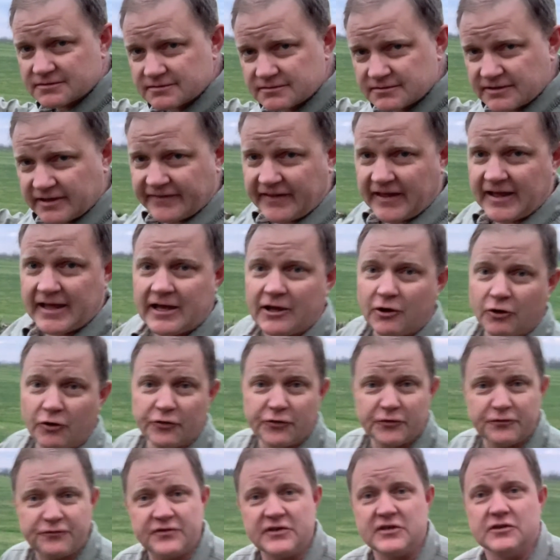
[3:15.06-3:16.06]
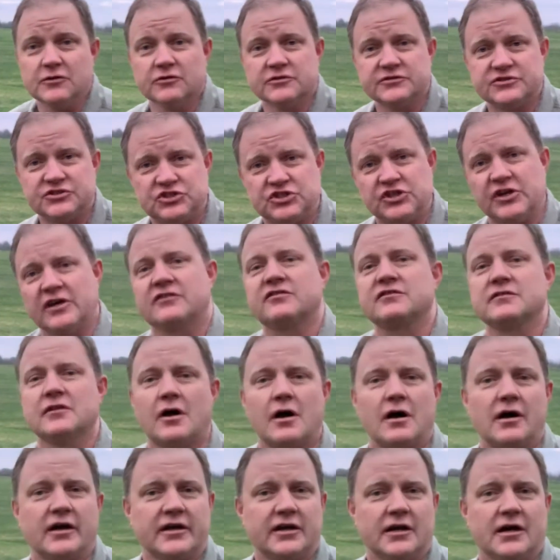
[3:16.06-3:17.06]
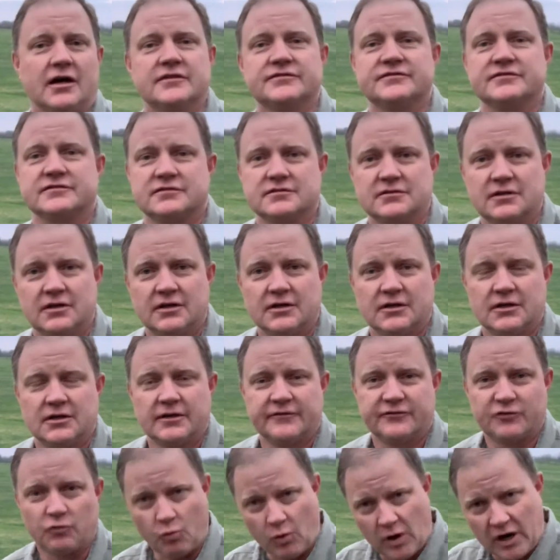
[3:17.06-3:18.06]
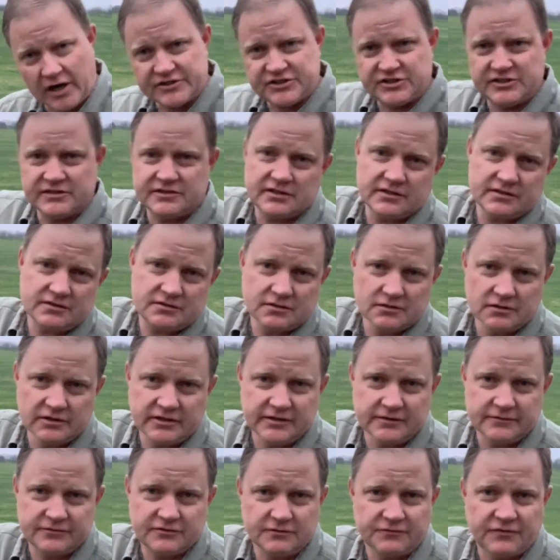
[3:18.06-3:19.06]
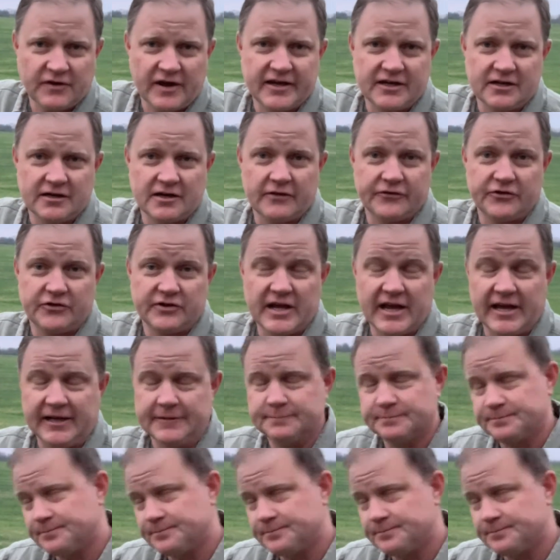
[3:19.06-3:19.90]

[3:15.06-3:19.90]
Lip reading: and they held the field just long enough for Washington to live to fight another day.